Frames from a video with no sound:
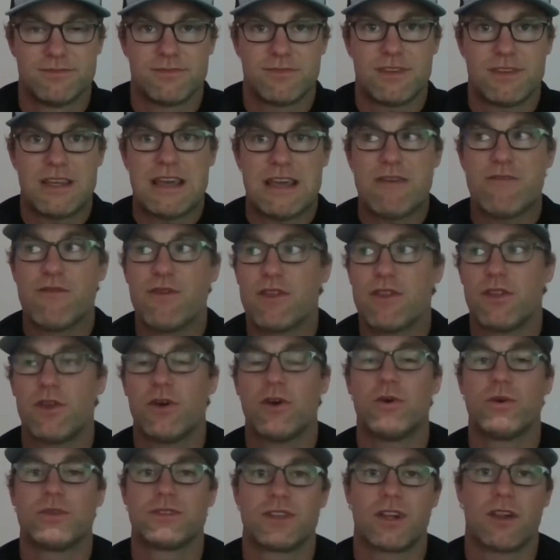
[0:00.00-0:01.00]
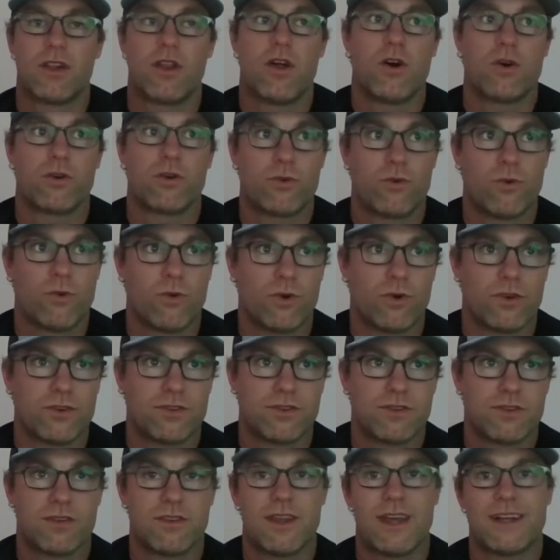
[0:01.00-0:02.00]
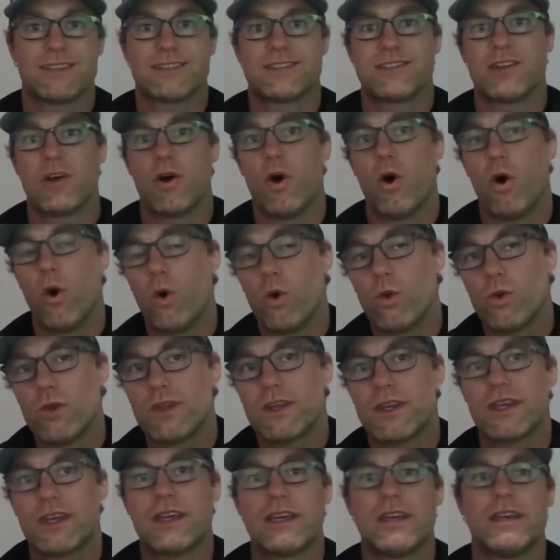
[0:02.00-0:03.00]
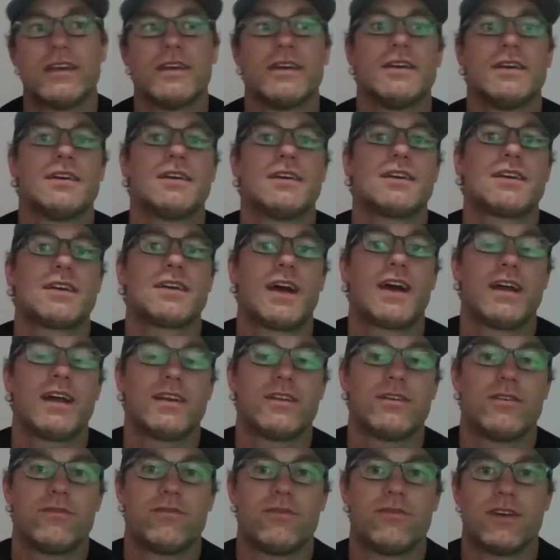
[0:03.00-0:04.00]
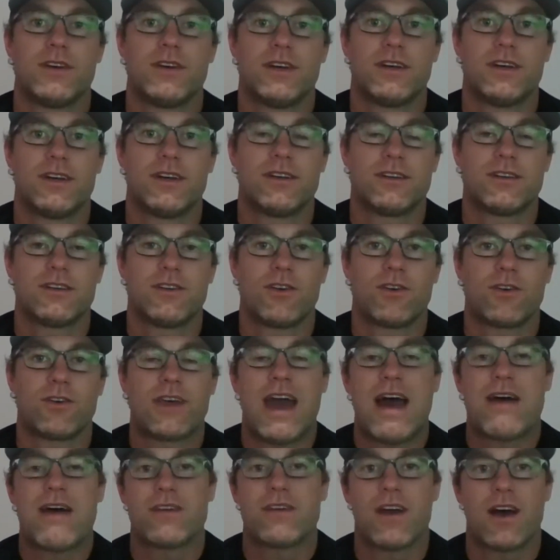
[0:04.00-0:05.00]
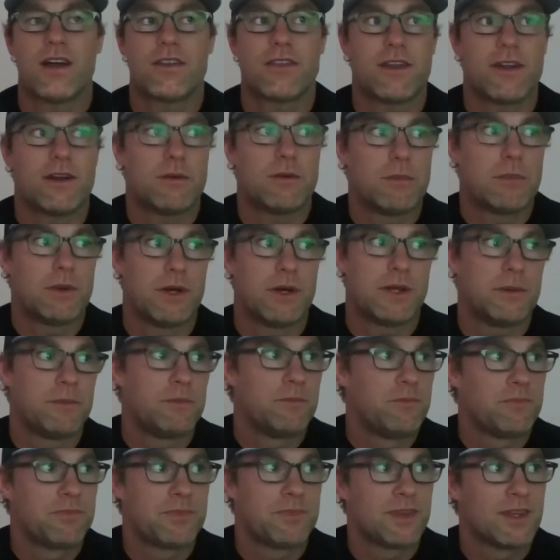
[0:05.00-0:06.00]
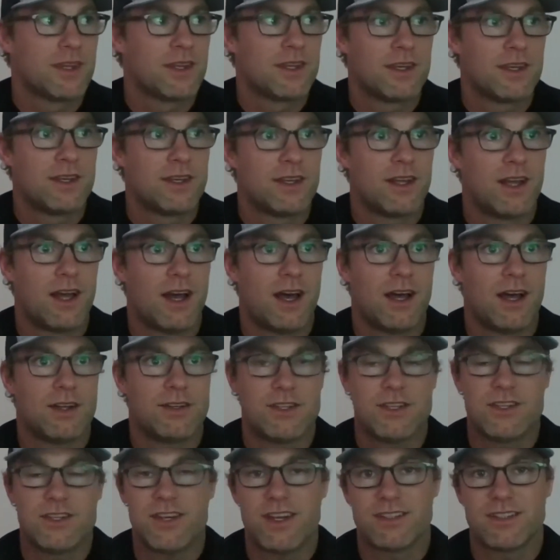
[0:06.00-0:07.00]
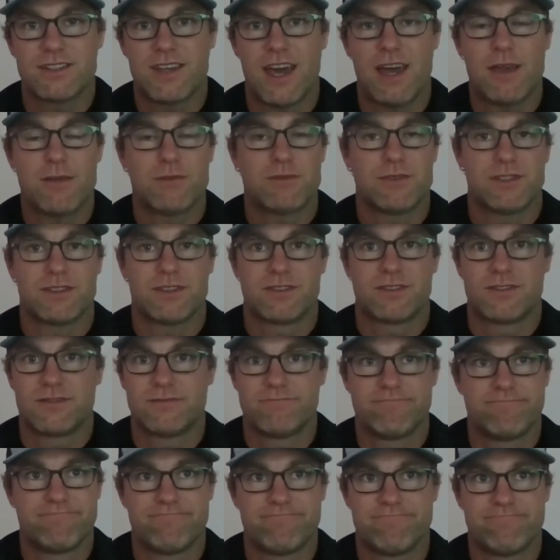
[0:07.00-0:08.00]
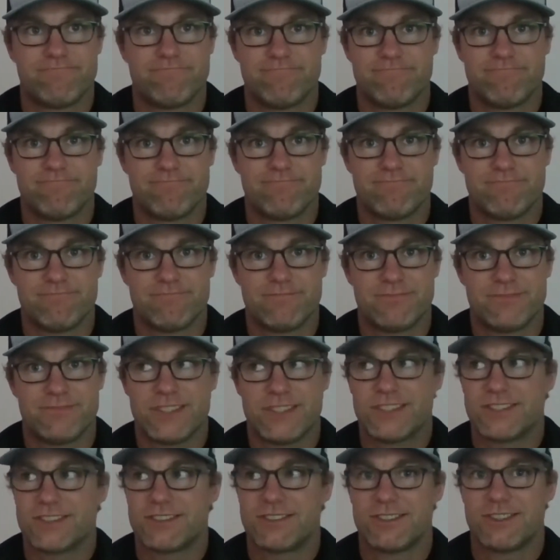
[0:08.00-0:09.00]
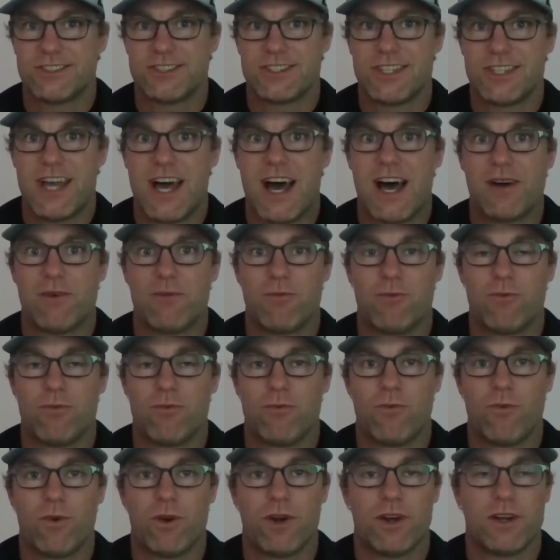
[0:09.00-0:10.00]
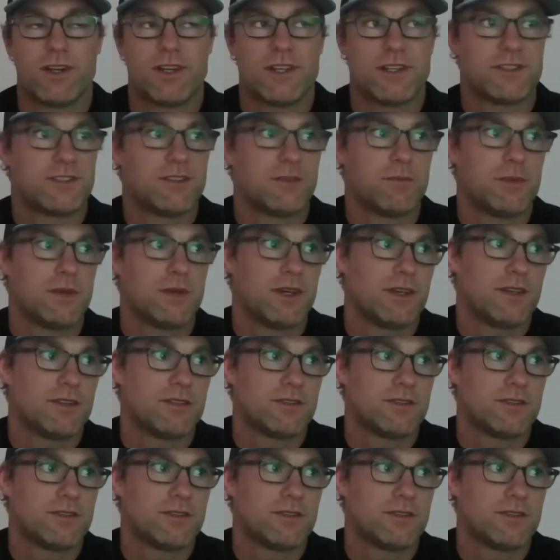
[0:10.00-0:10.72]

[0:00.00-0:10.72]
Even though it's a long course. That's the only kind of caveat there. But DJ's game's just not where it needs to be.